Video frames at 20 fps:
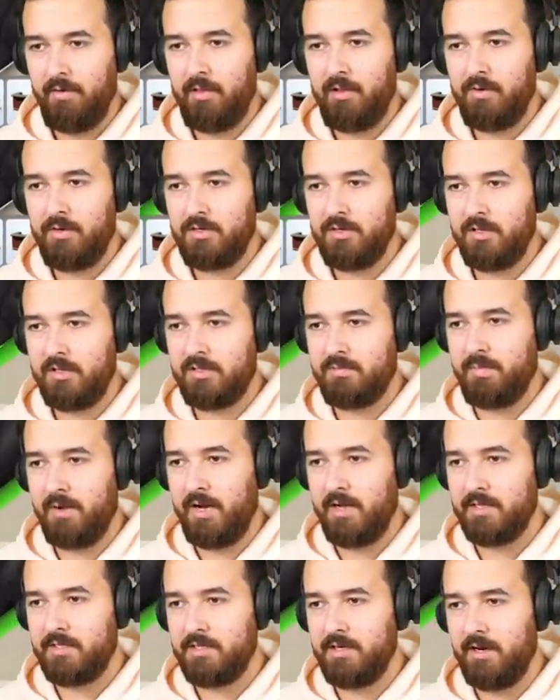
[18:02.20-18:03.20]
I really wish all these
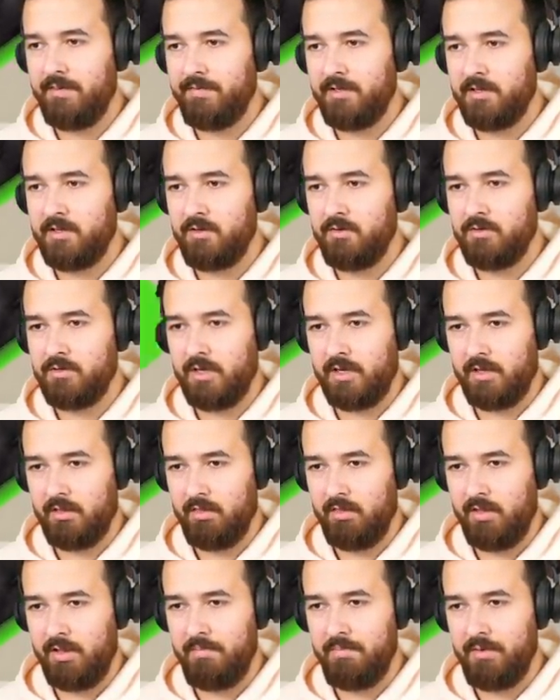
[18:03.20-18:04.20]
bars didn't have the huge like
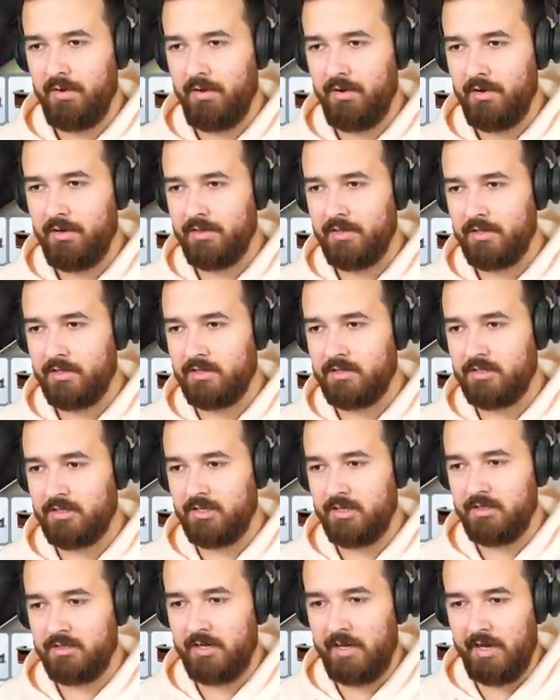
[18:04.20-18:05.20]
lip on it that
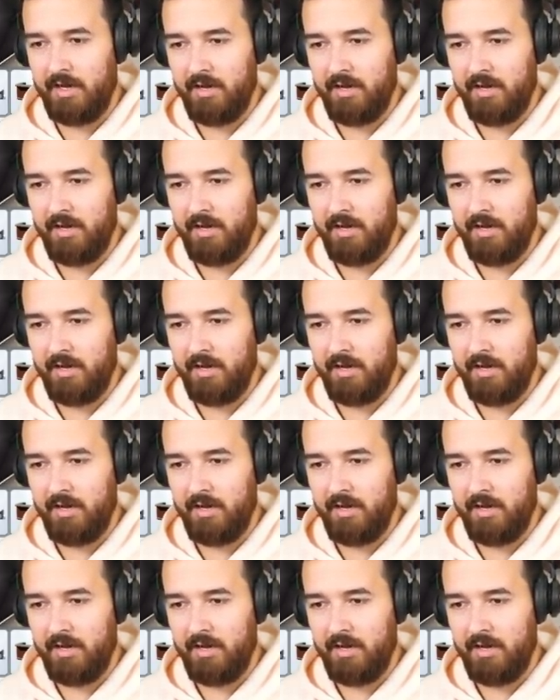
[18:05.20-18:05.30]
sticks